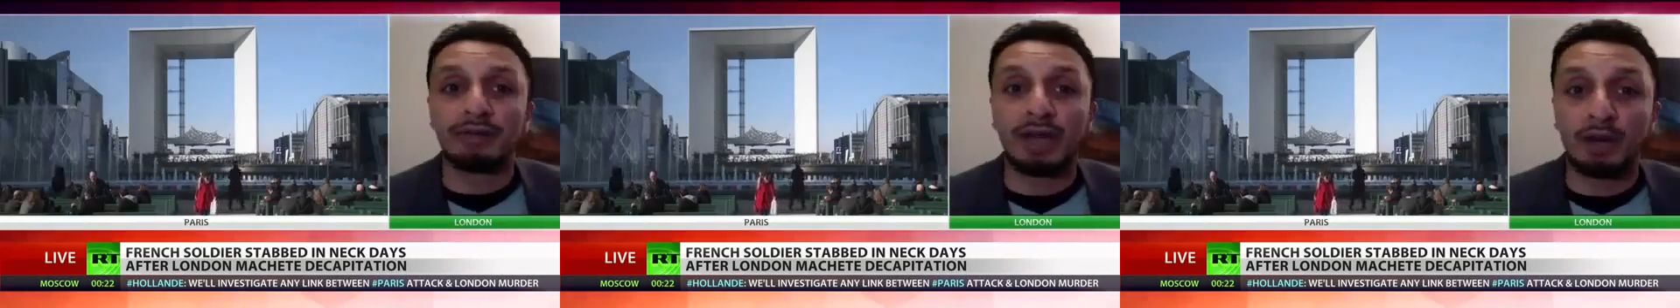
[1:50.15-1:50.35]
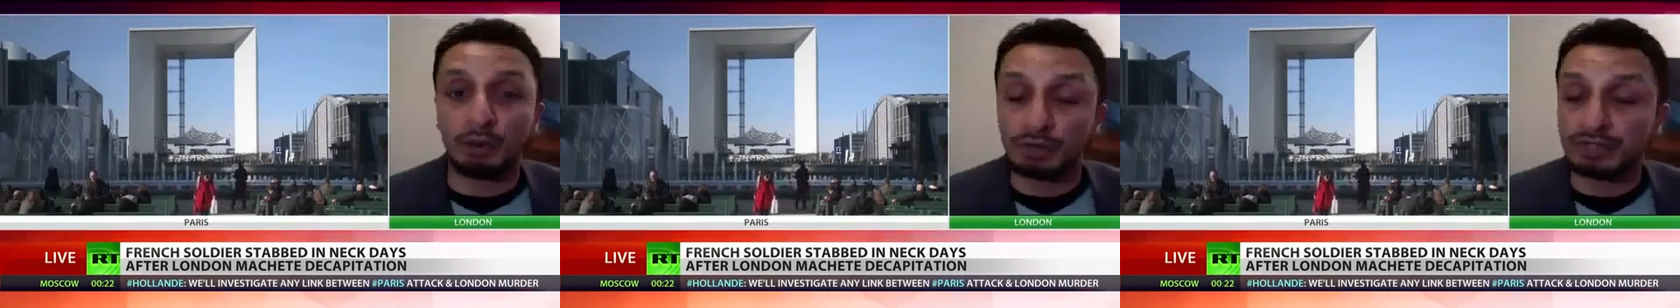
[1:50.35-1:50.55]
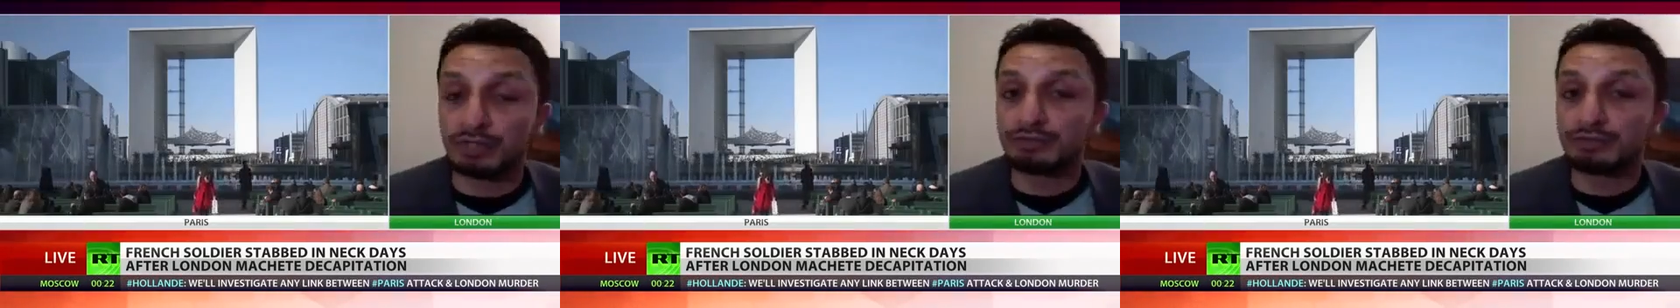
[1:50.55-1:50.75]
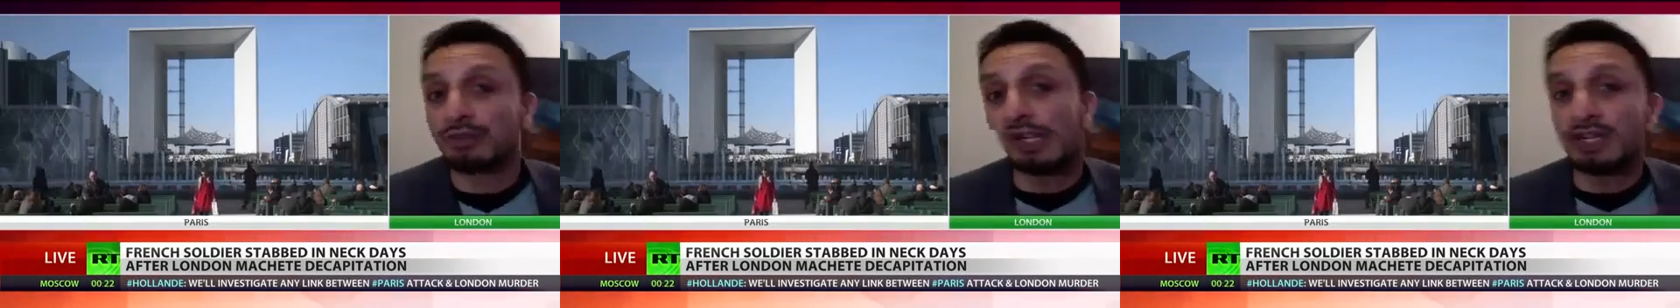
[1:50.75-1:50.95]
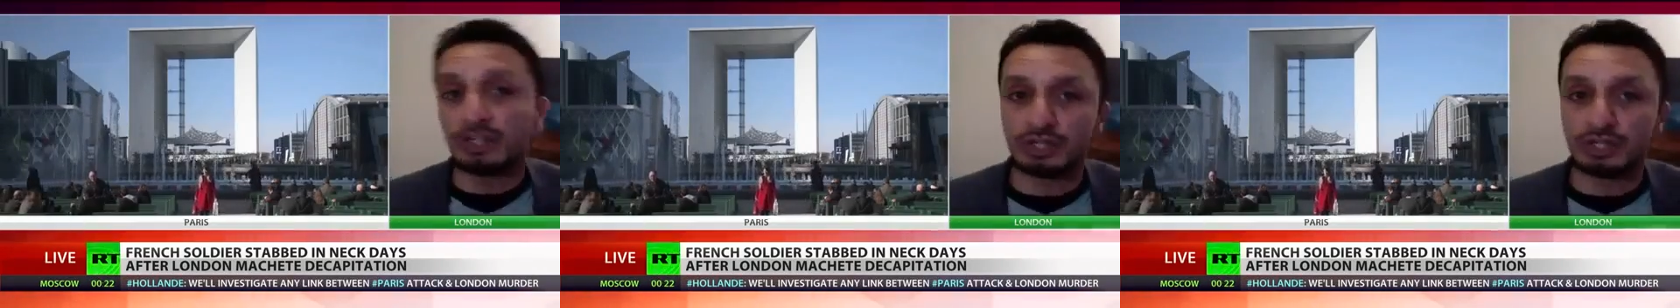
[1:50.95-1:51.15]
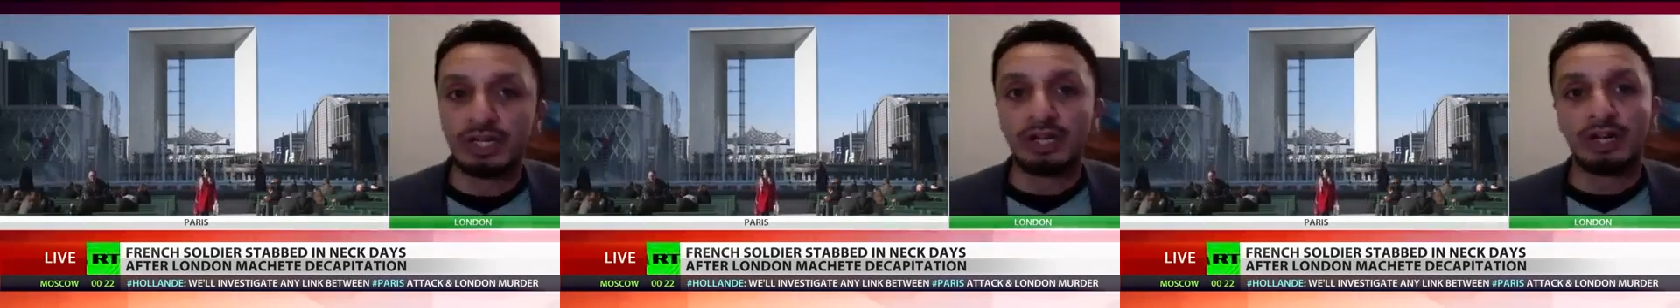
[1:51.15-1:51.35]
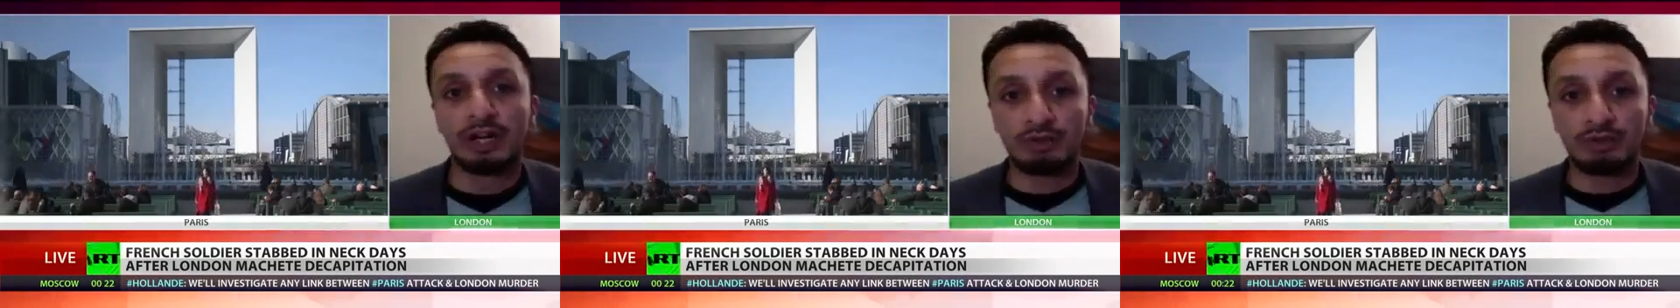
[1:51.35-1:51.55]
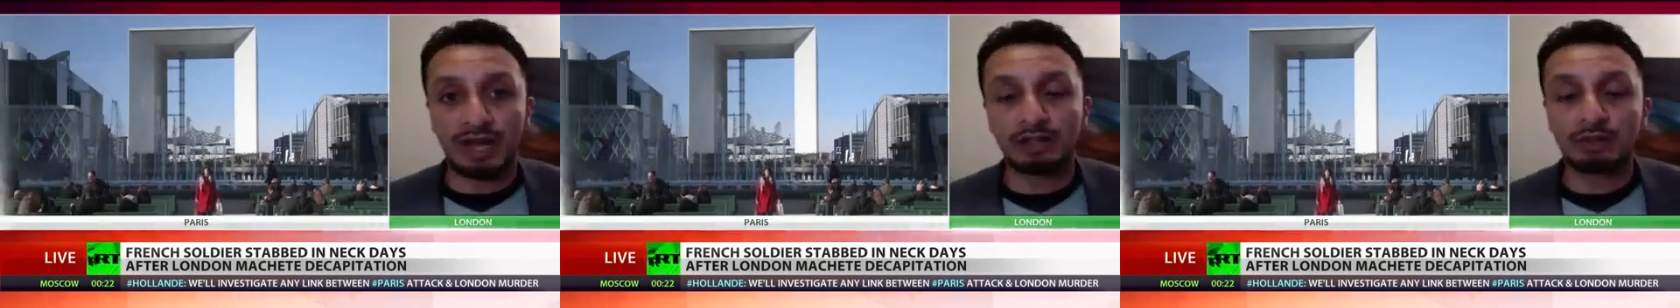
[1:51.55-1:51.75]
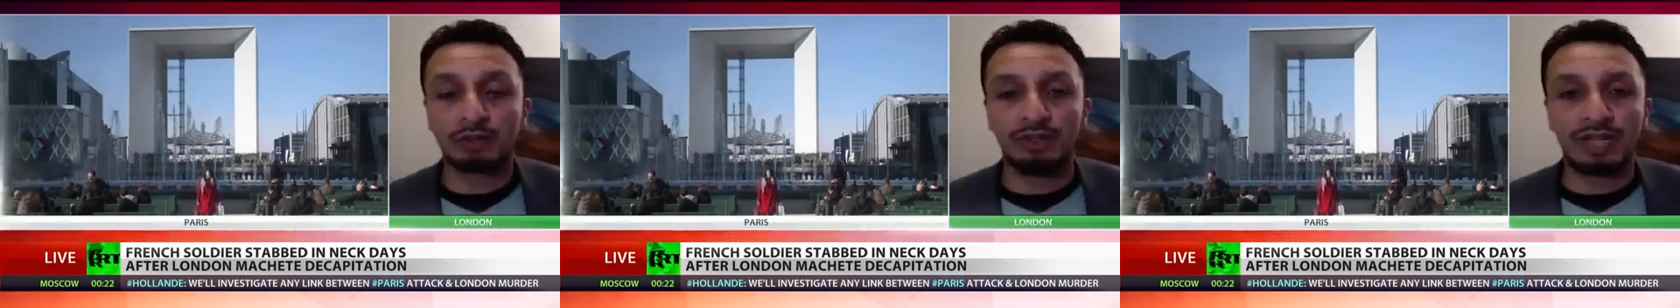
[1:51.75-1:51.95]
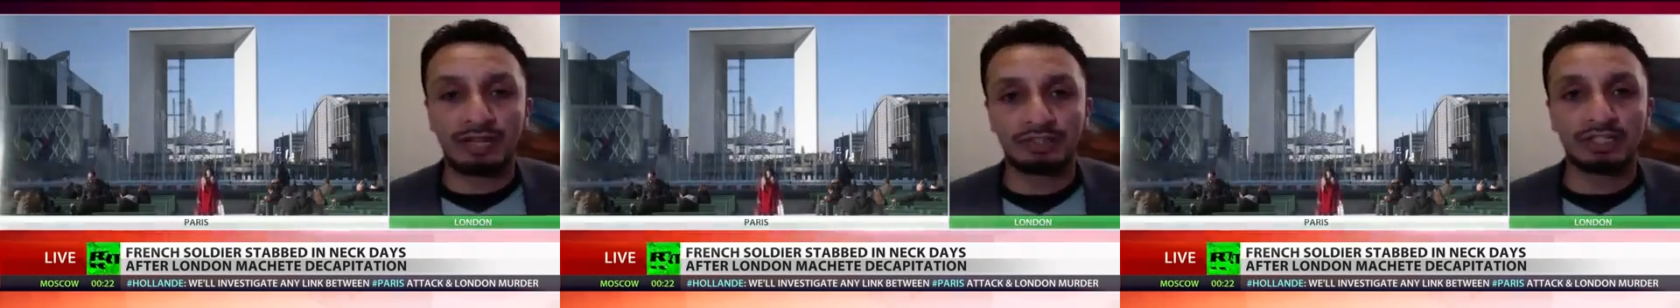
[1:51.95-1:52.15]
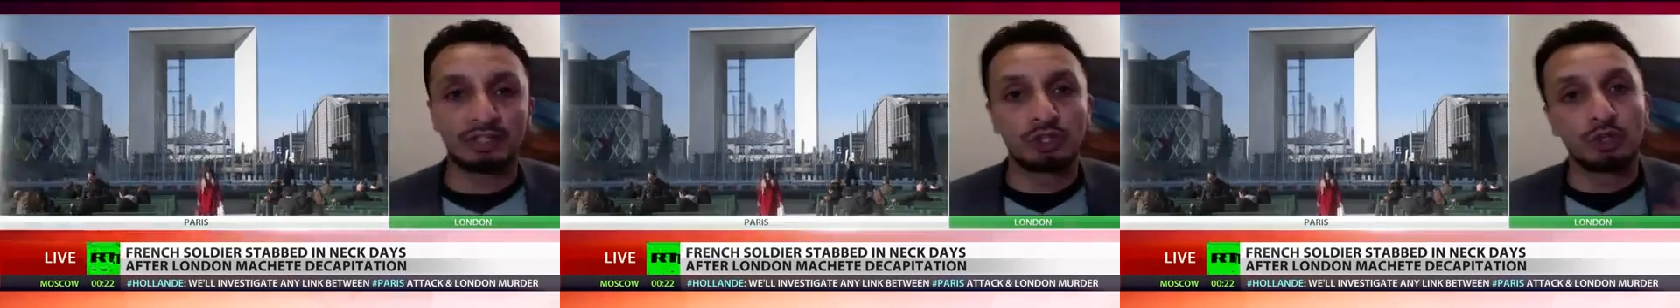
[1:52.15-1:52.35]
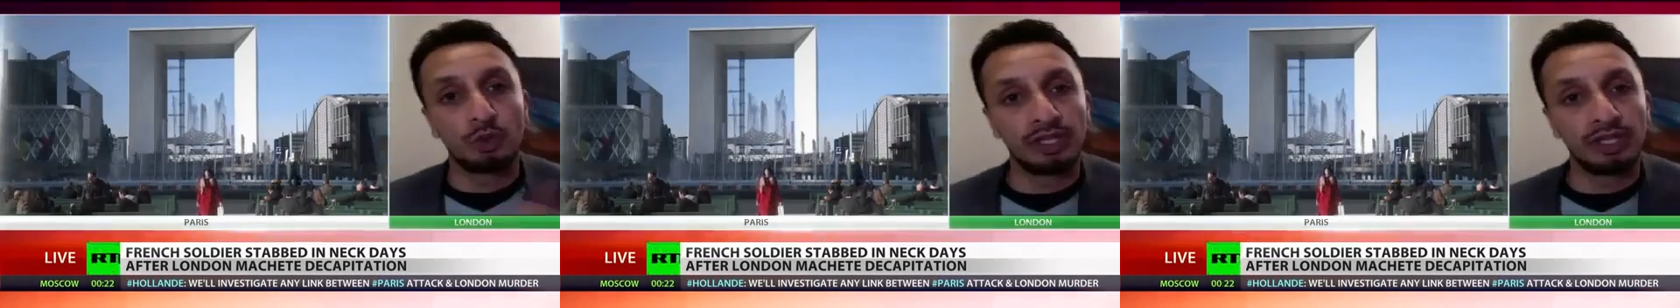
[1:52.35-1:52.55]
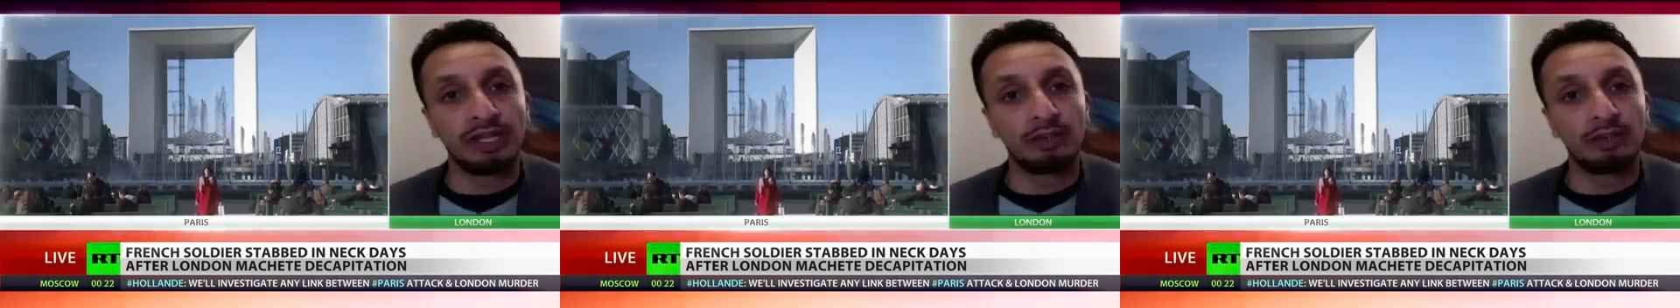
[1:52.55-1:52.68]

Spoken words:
also French radical leftists joining